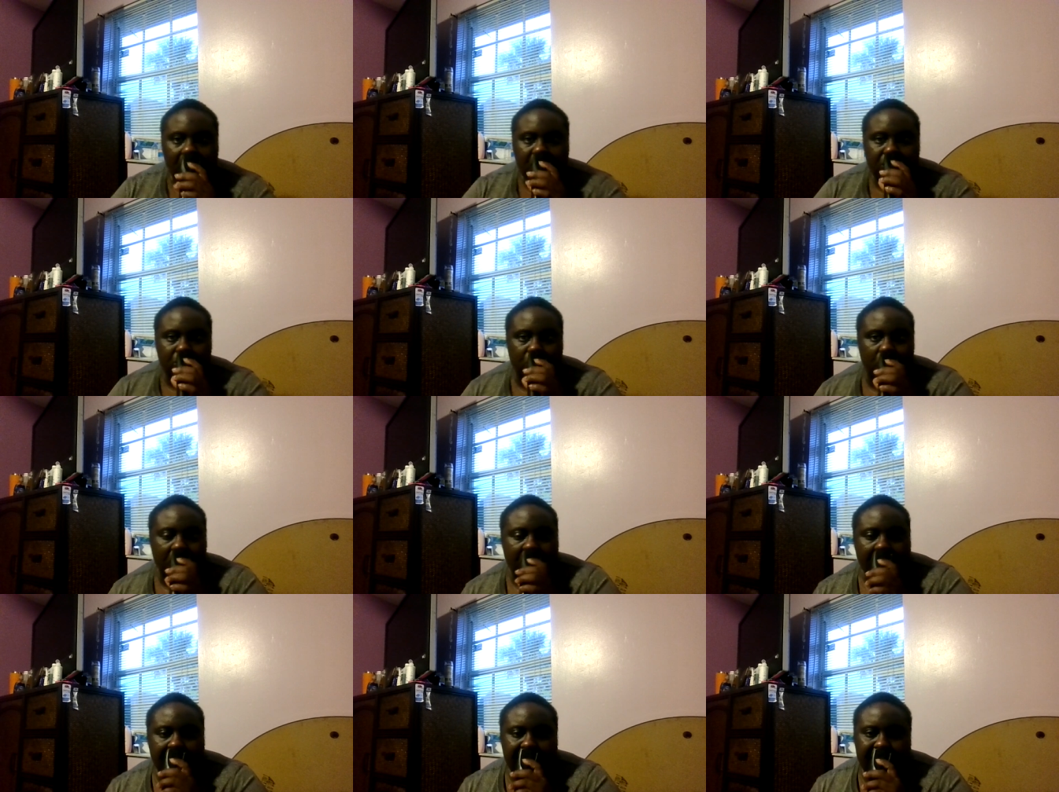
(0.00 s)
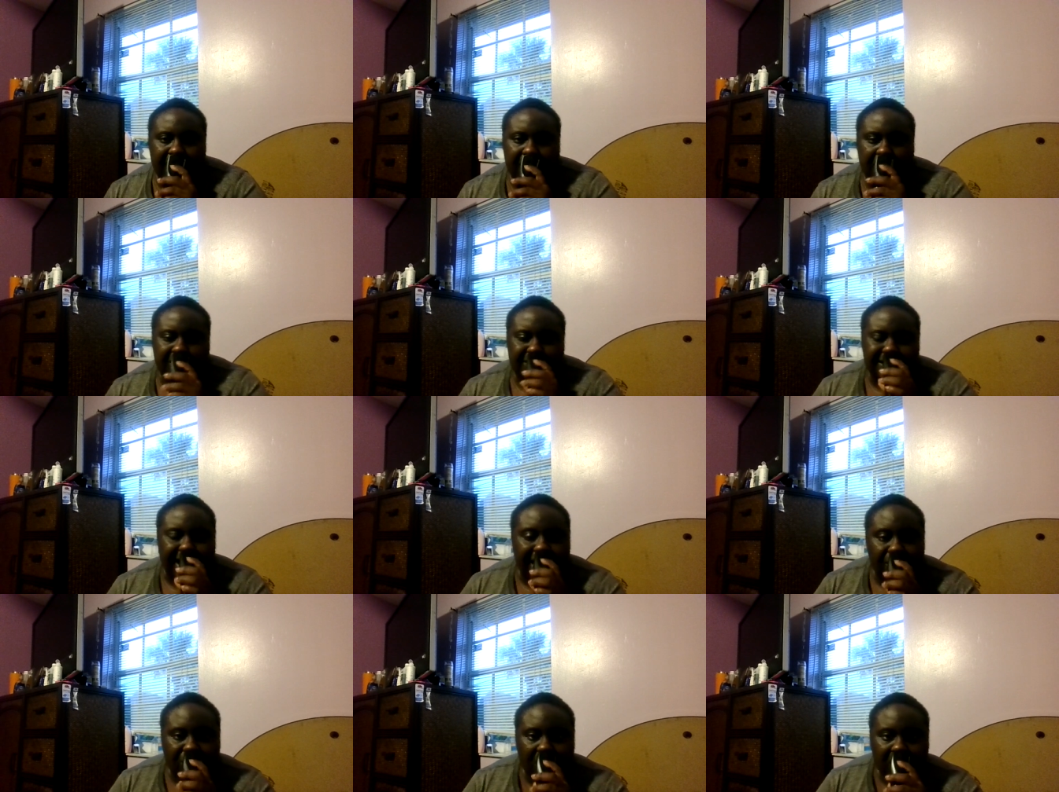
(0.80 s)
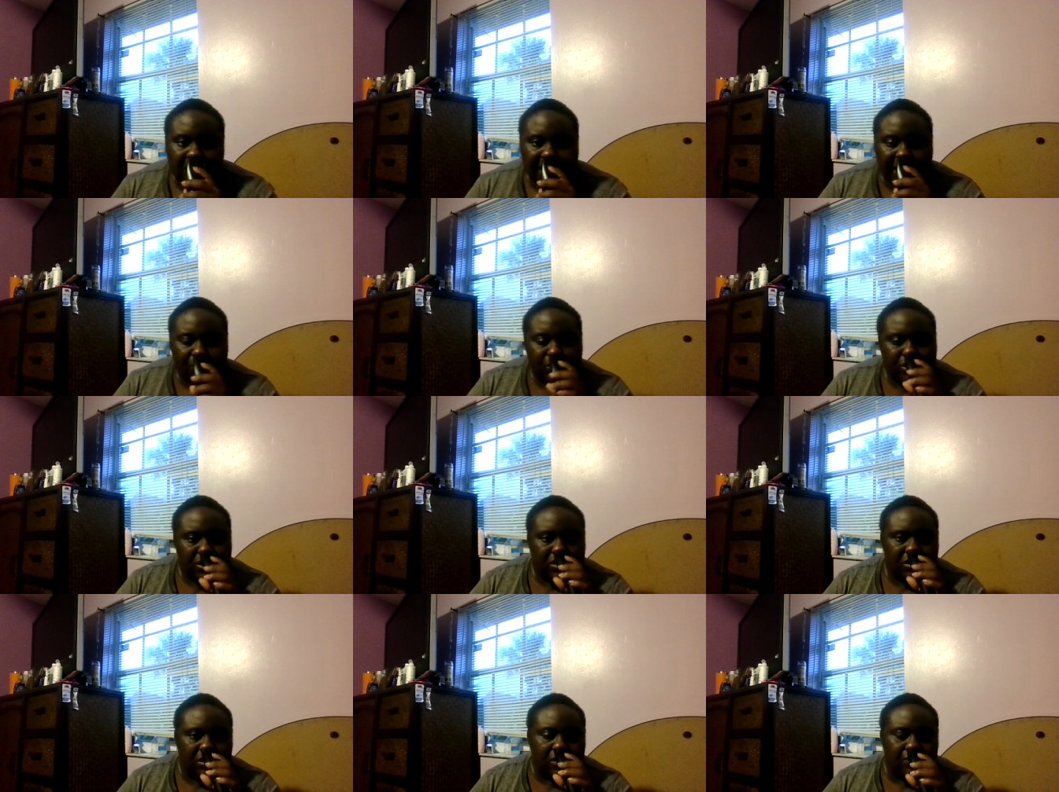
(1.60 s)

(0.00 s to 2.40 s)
So, because I thought I would just